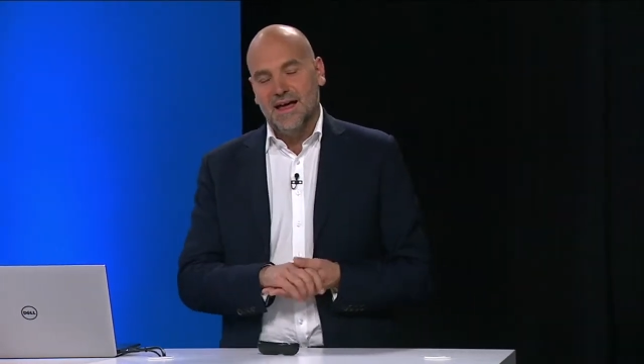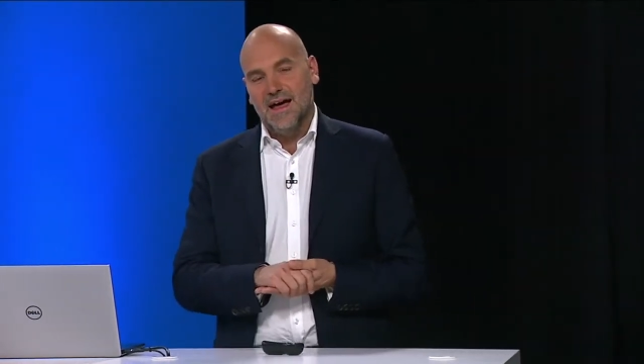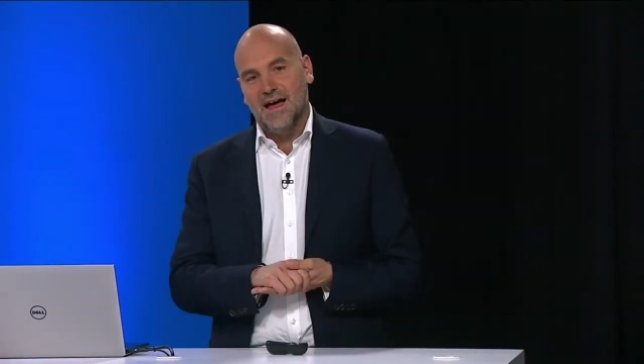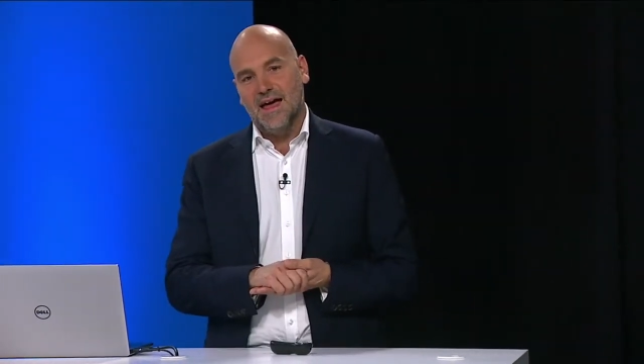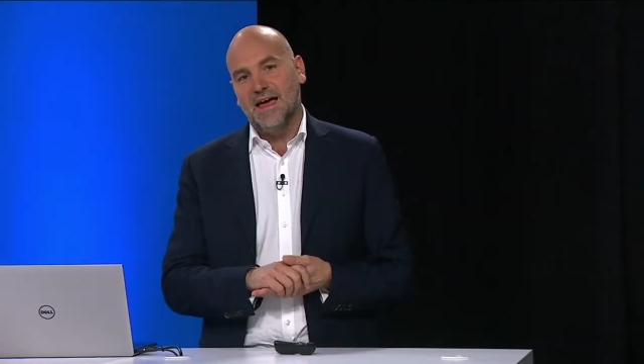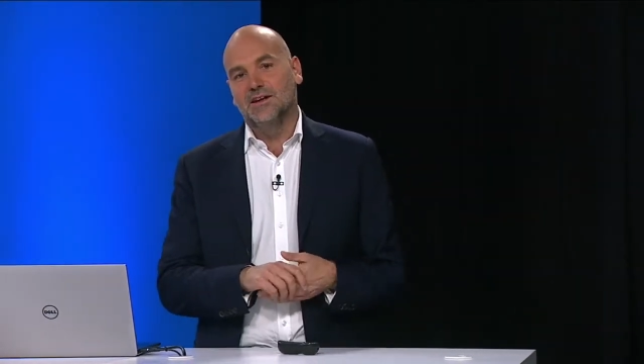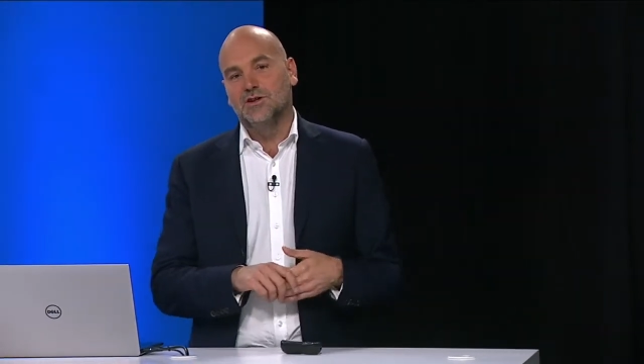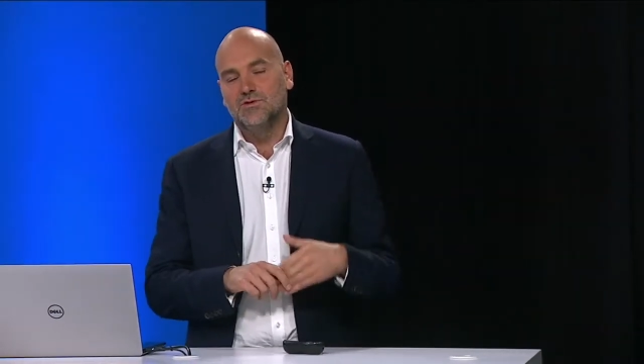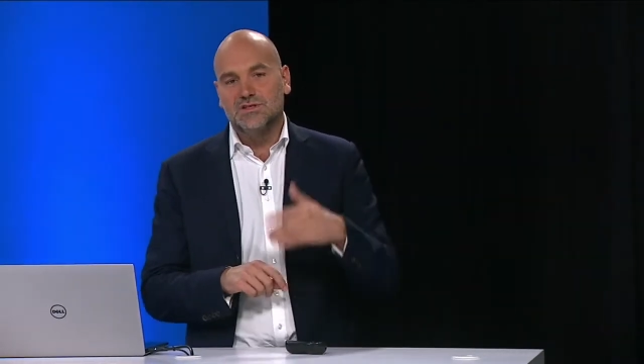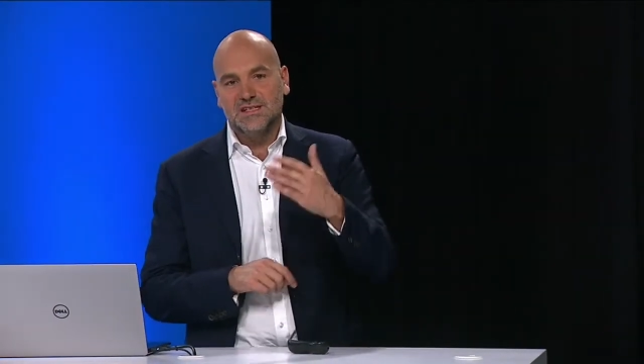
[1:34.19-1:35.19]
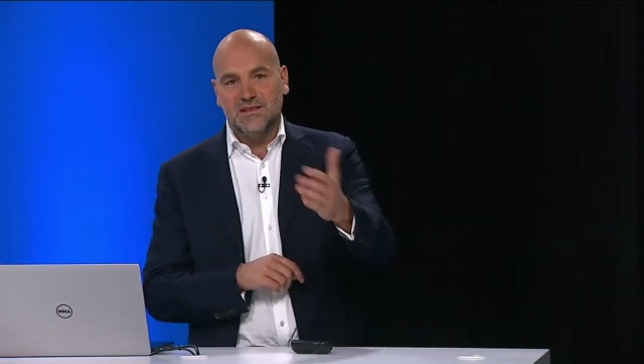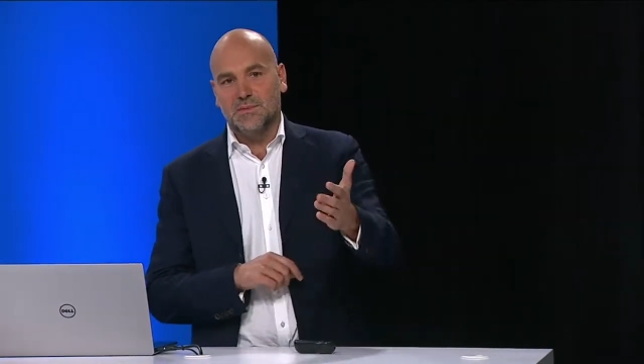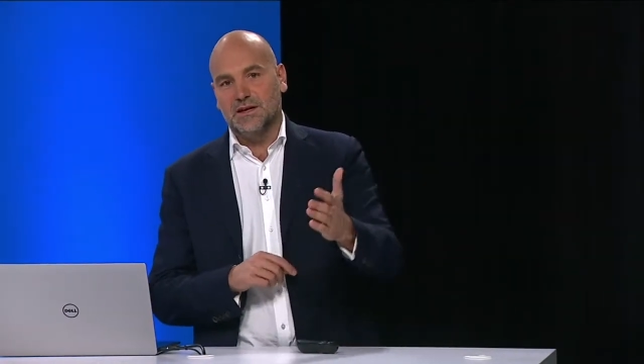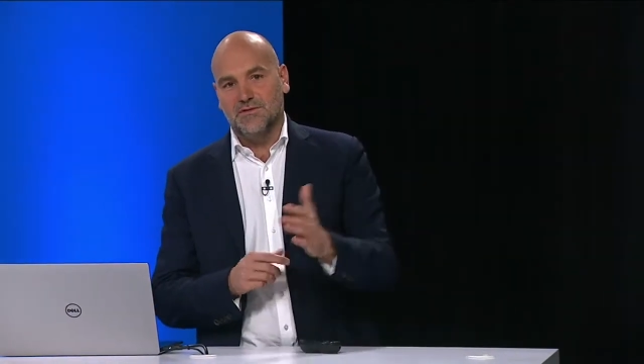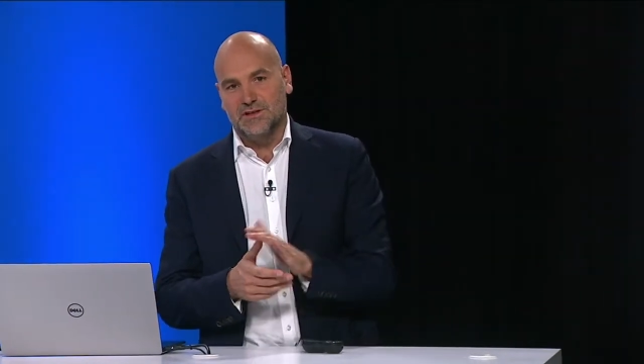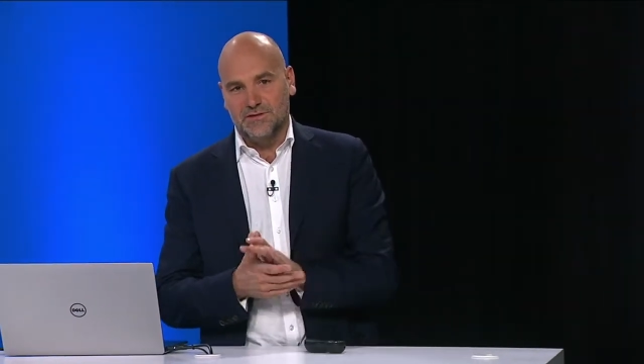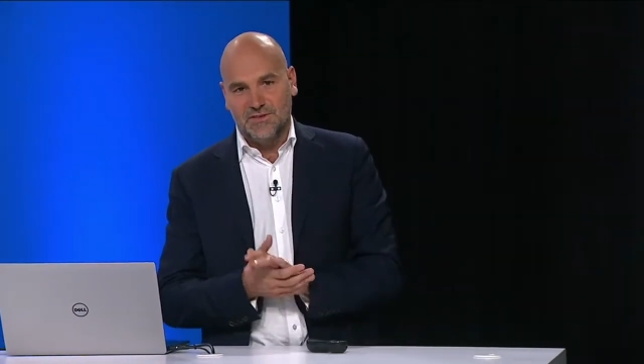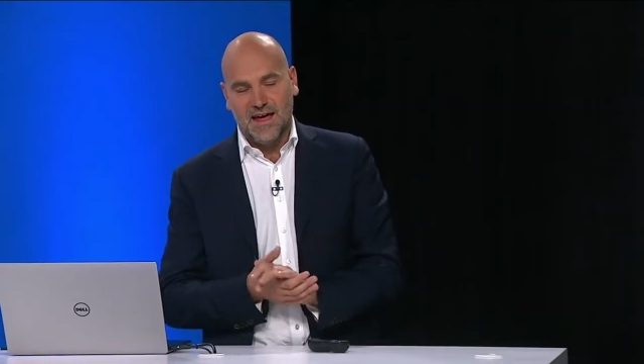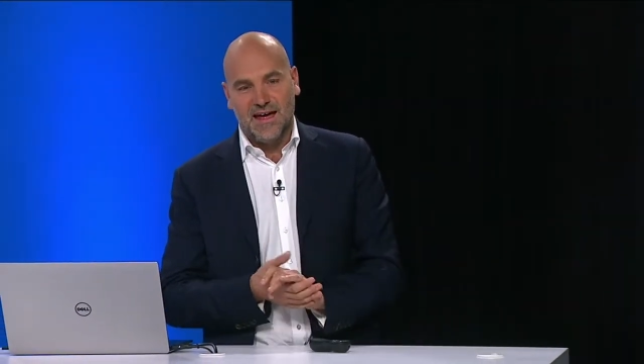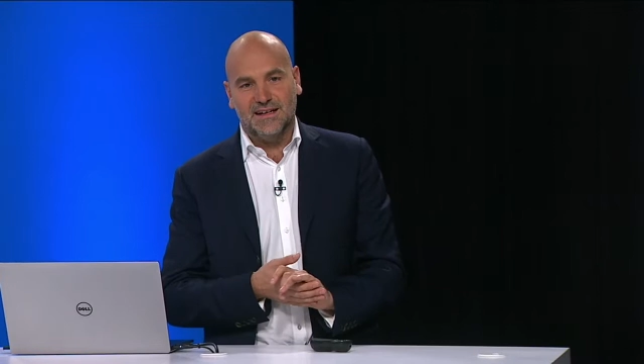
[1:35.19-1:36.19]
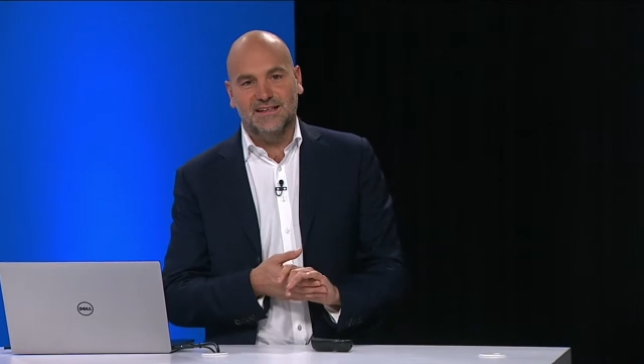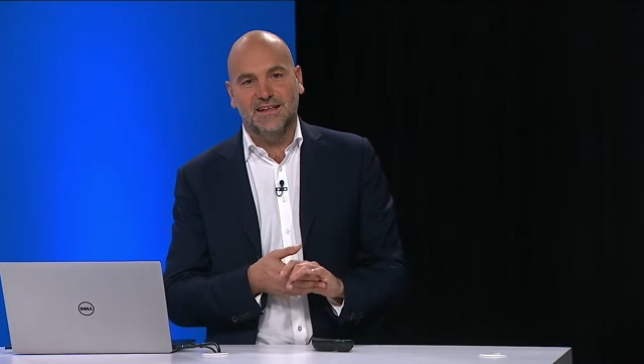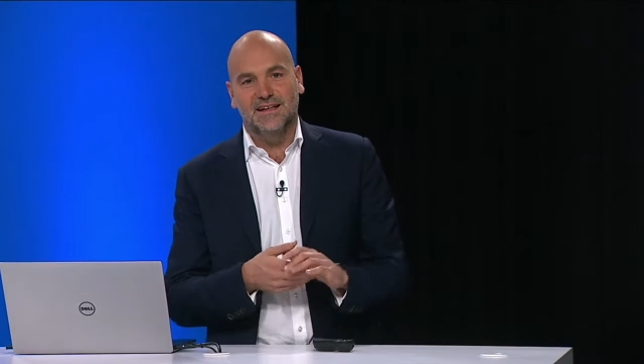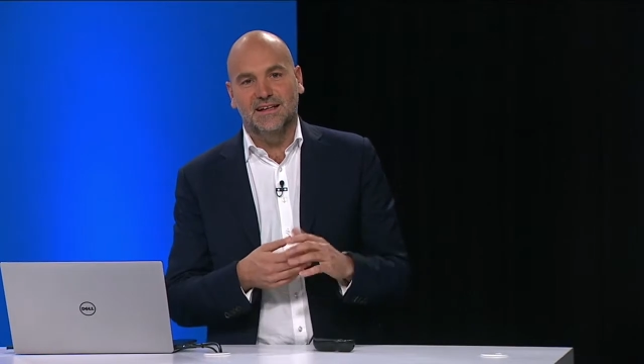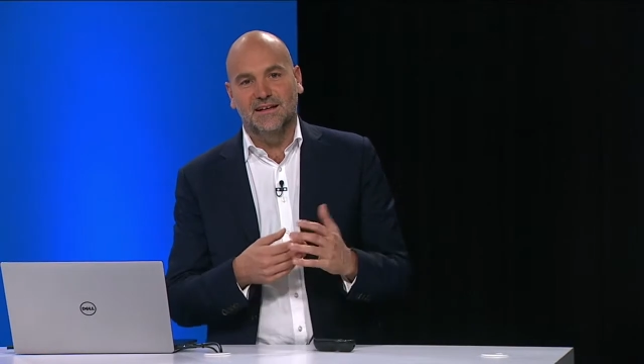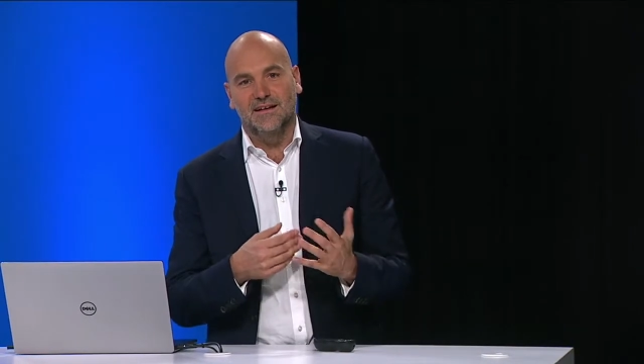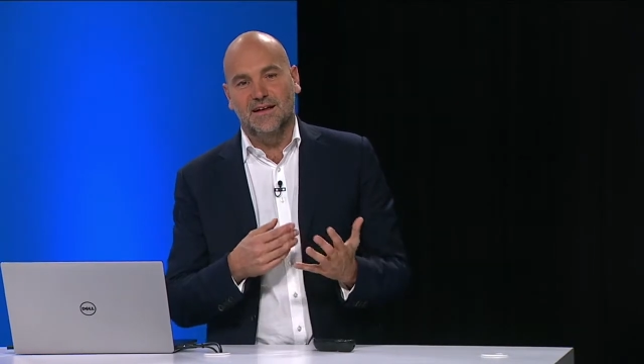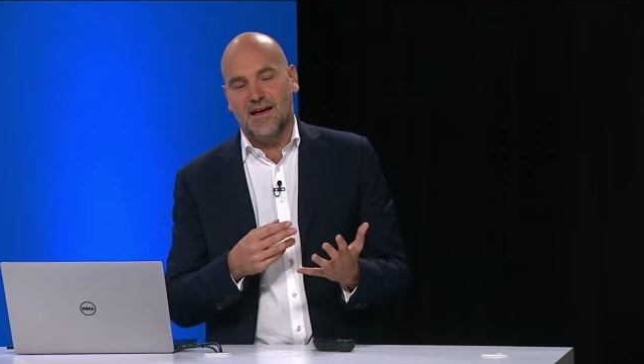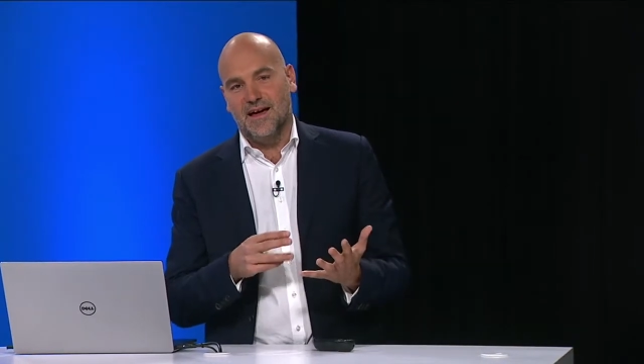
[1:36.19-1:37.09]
And you see the benefit of that in